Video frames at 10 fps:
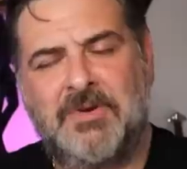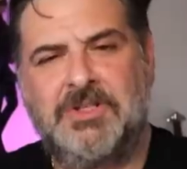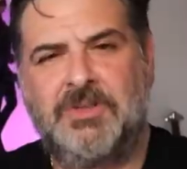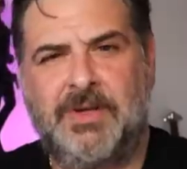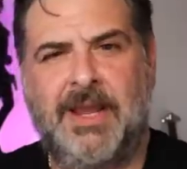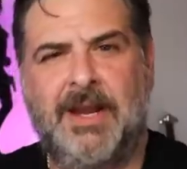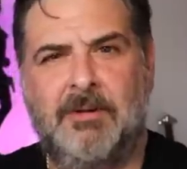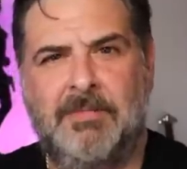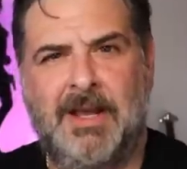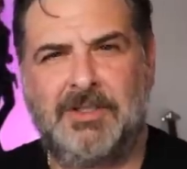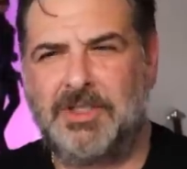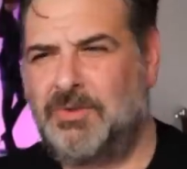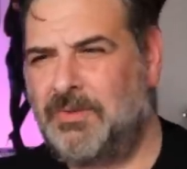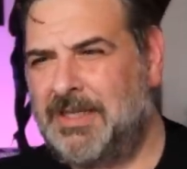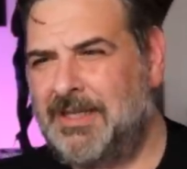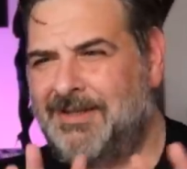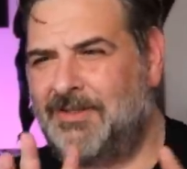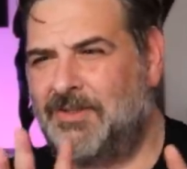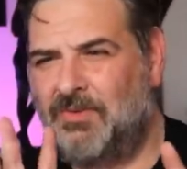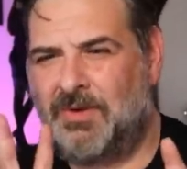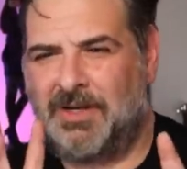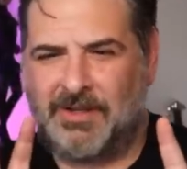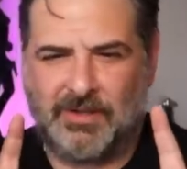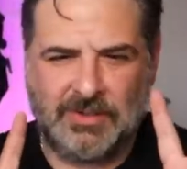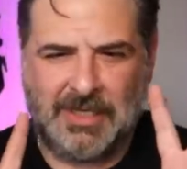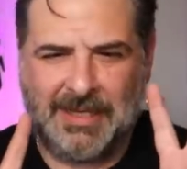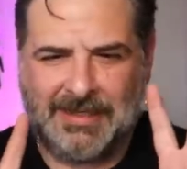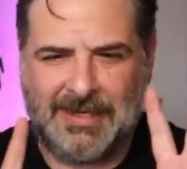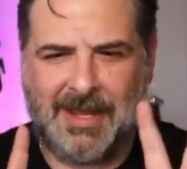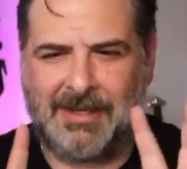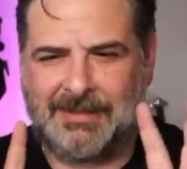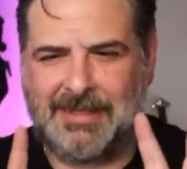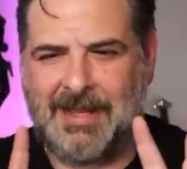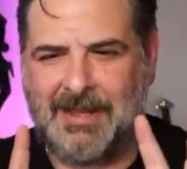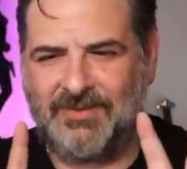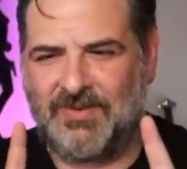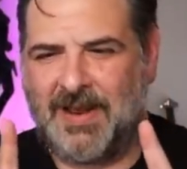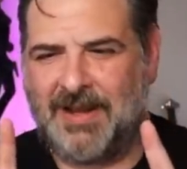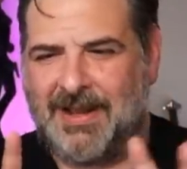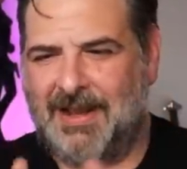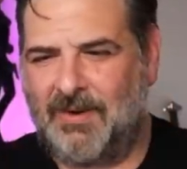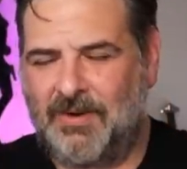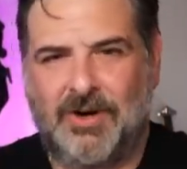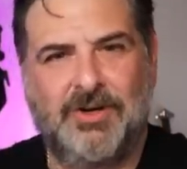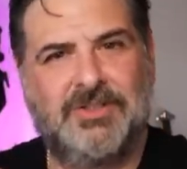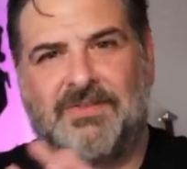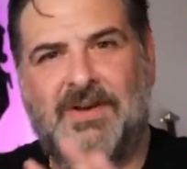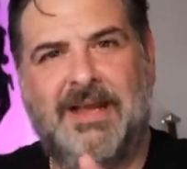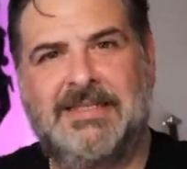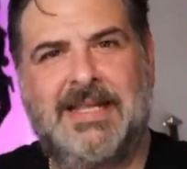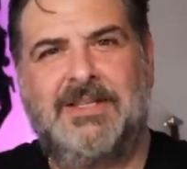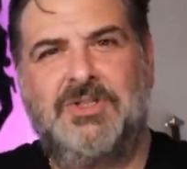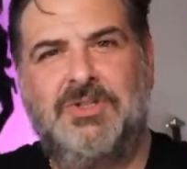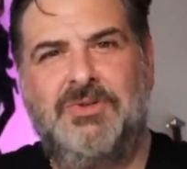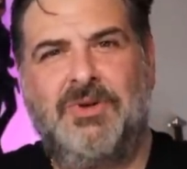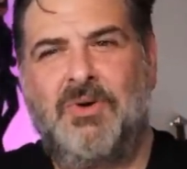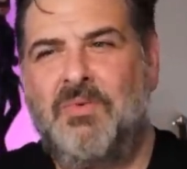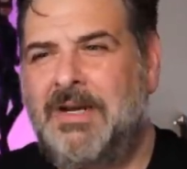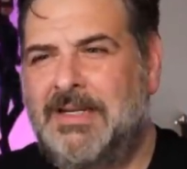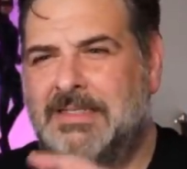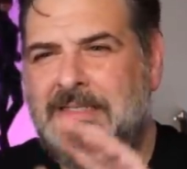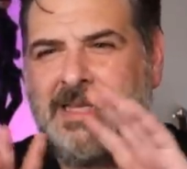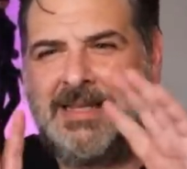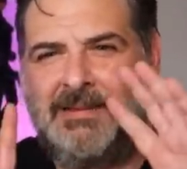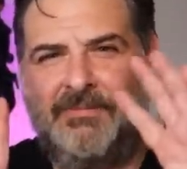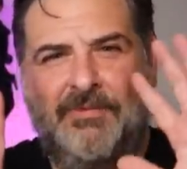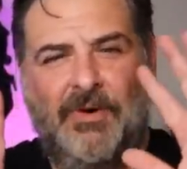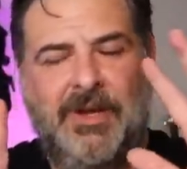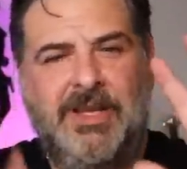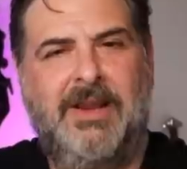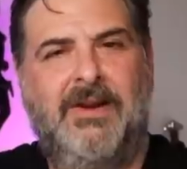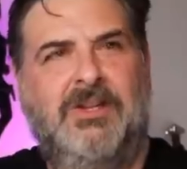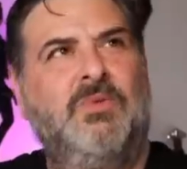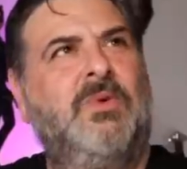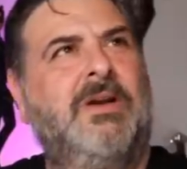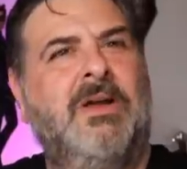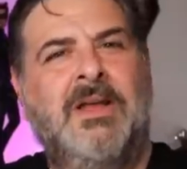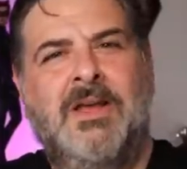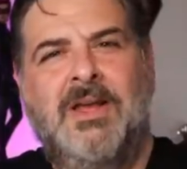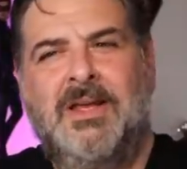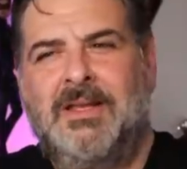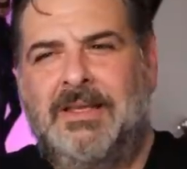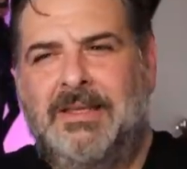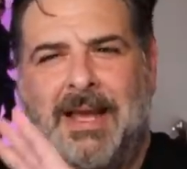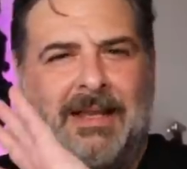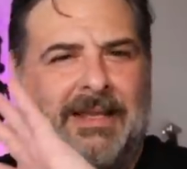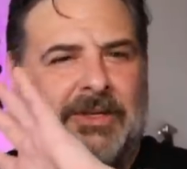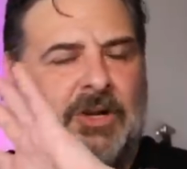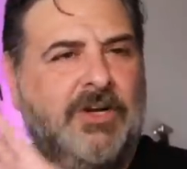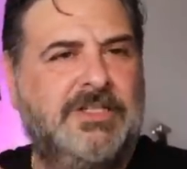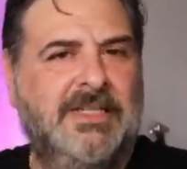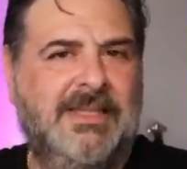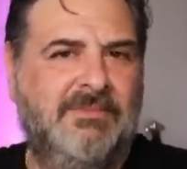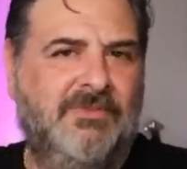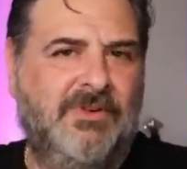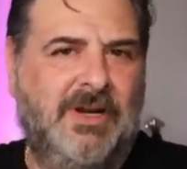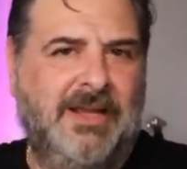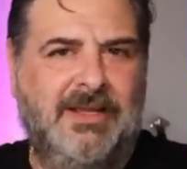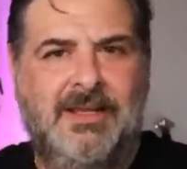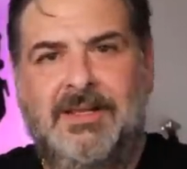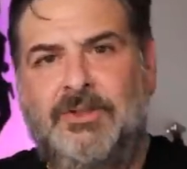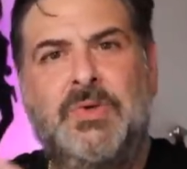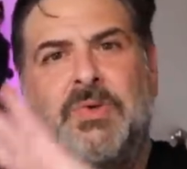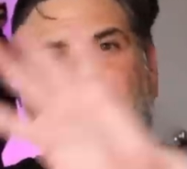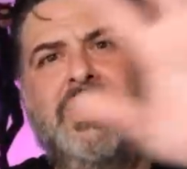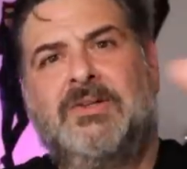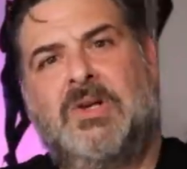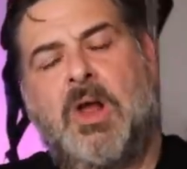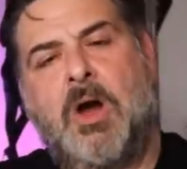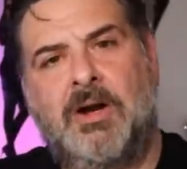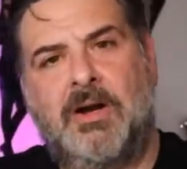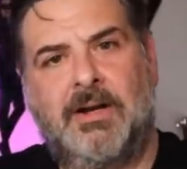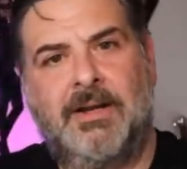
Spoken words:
you care about, you get into one of those like knockdown, drag out curse fights that you don't want to see them for a year and you want to yell and curse at them for like 2 years longer.